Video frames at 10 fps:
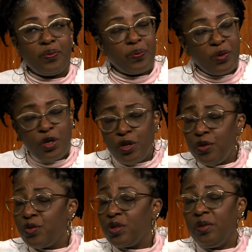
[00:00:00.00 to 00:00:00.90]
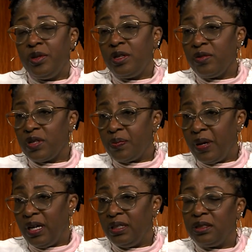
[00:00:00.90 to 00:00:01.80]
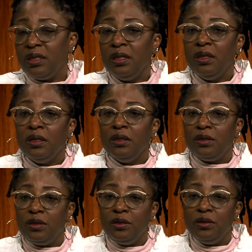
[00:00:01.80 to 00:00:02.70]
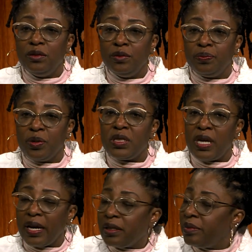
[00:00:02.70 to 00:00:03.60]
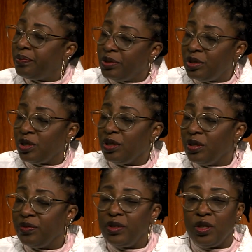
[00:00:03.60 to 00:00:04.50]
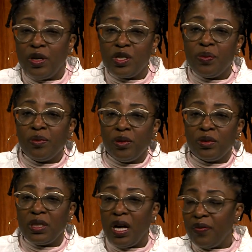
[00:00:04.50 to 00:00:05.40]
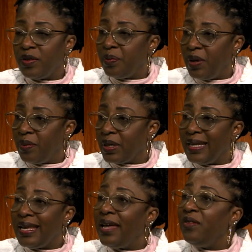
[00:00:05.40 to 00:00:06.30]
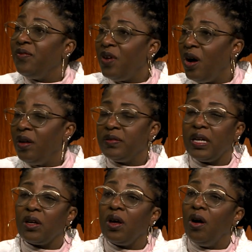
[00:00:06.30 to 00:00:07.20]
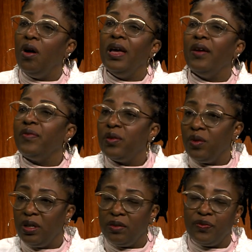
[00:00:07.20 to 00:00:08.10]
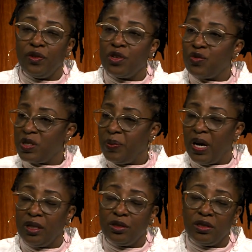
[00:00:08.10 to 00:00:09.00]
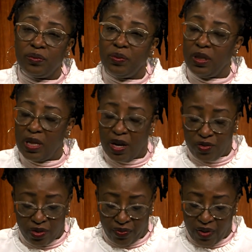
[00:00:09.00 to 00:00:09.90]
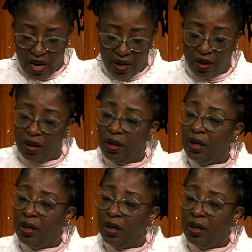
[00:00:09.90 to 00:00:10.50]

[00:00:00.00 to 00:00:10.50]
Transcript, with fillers: huge community response mm -hmm. to protect, preserve, you know, and to promote the health of the public. And that involved like everyone 1st mm -hmm. responders, Nashua Fire,